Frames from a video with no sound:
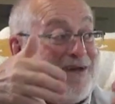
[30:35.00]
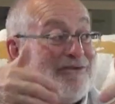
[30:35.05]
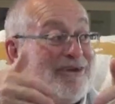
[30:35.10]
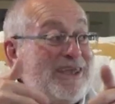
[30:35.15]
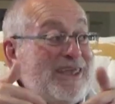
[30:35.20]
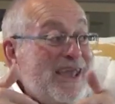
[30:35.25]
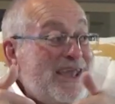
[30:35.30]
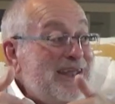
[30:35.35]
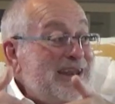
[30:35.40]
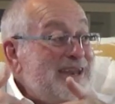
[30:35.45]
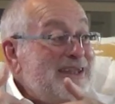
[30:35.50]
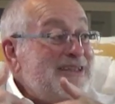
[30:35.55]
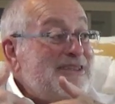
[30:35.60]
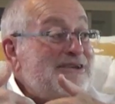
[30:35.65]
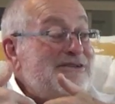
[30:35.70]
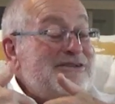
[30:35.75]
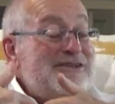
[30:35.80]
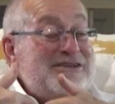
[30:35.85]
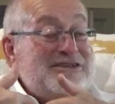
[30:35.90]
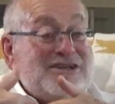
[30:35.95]
navigate
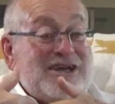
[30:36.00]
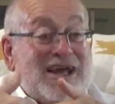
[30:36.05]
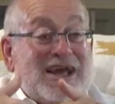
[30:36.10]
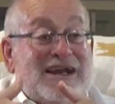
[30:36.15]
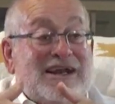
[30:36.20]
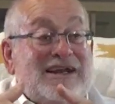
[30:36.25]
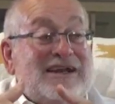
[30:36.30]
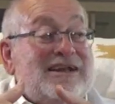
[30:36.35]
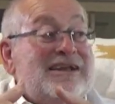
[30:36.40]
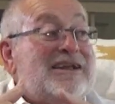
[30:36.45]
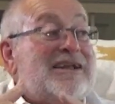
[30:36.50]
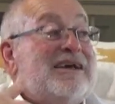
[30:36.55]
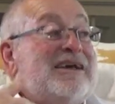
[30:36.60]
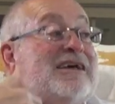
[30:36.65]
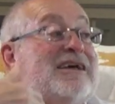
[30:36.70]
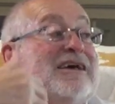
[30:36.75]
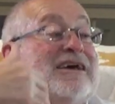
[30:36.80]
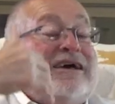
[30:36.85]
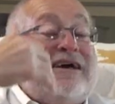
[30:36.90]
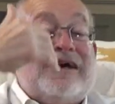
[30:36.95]
it through the channel,
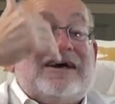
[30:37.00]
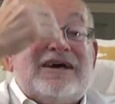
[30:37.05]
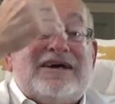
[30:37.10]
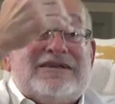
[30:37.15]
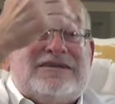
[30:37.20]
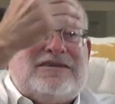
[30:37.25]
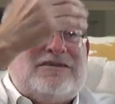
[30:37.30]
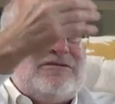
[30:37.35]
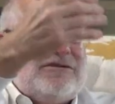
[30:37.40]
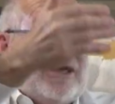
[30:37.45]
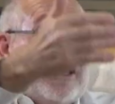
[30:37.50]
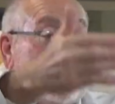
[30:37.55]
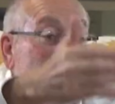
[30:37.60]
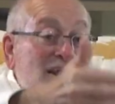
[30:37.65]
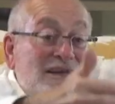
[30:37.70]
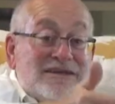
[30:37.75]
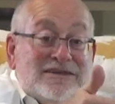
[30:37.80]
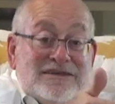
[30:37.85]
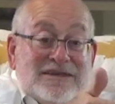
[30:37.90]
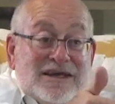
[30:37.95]
uh, to
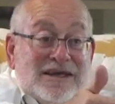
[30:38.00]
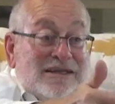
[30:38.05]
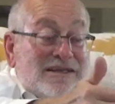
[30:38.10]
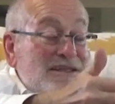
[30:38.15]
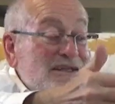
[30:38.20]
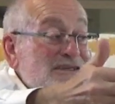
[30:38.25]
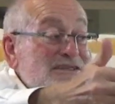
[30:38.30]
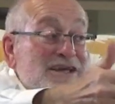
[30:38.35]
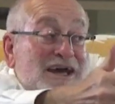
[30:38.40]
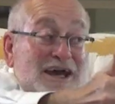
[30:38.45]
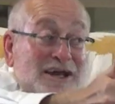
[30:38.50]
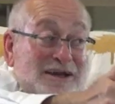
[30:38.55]
get the